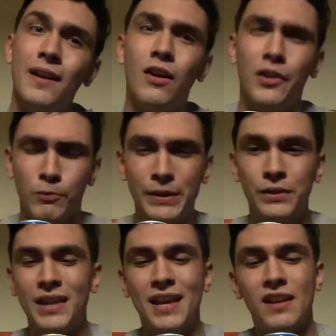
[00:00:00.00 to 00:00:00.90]
All the real
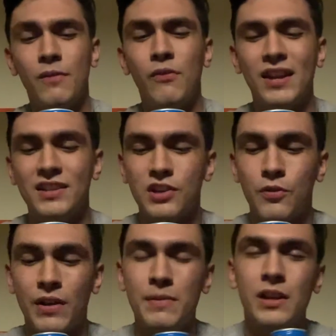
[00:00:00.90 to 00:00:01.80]
candid fans know
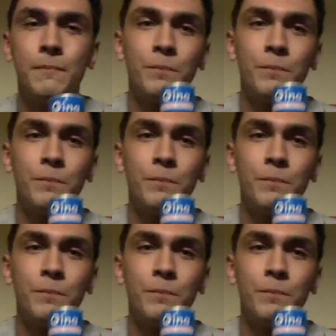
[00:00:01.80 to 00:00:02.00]
what I mean.